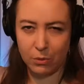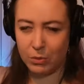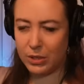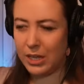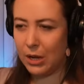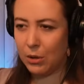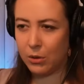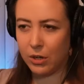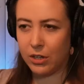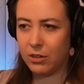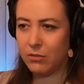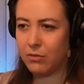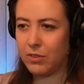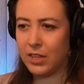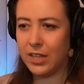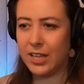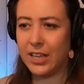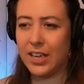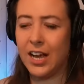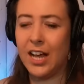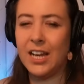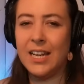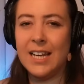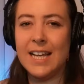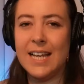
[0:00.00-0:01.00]
without kind of
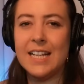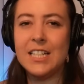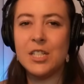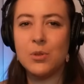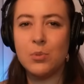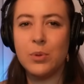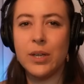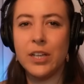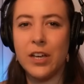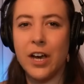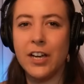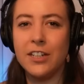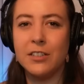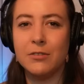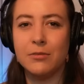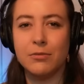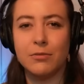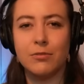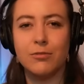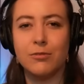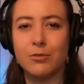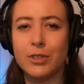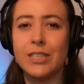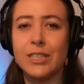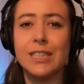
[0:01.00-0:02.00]
thinking, unless we're kind of
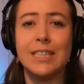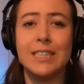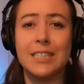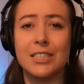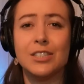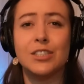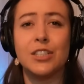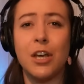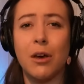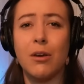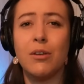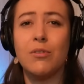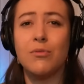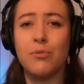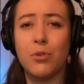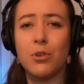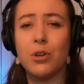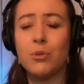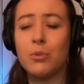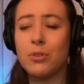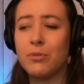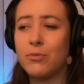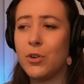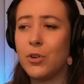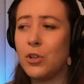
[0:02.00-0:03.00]
really just going for
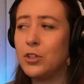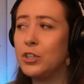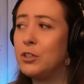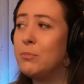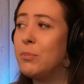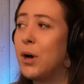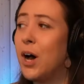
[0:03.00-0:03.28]
it with volume.